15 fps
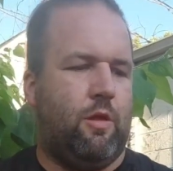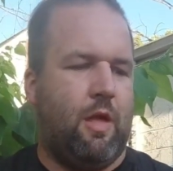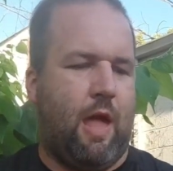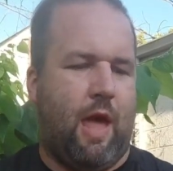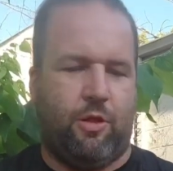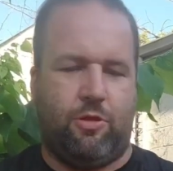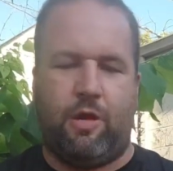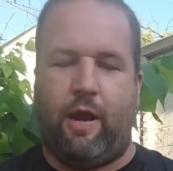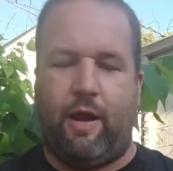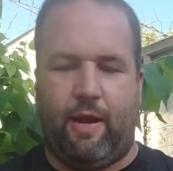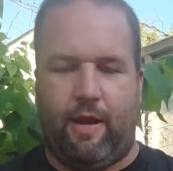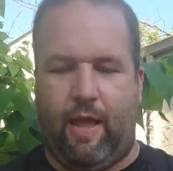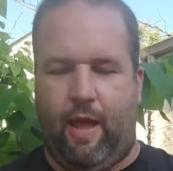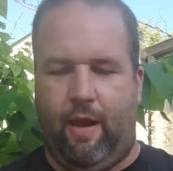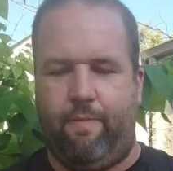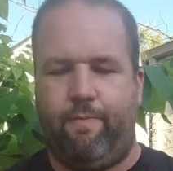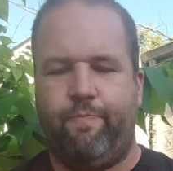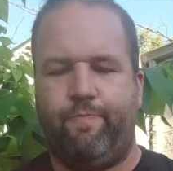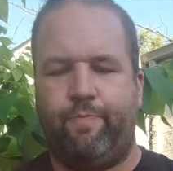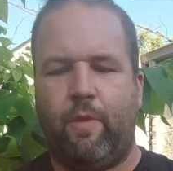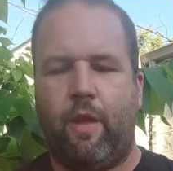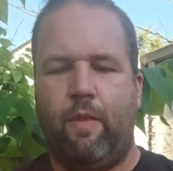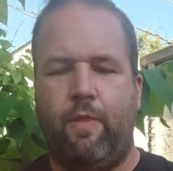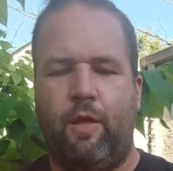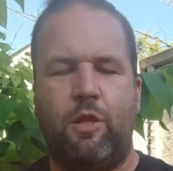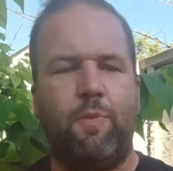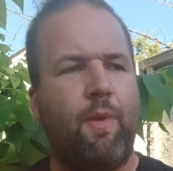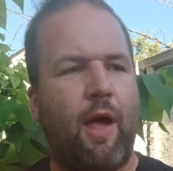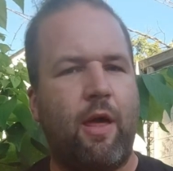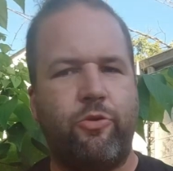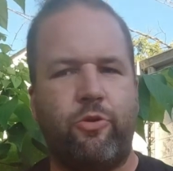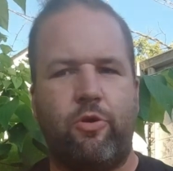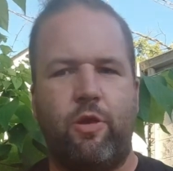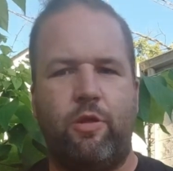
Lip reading: has done it again. This blaster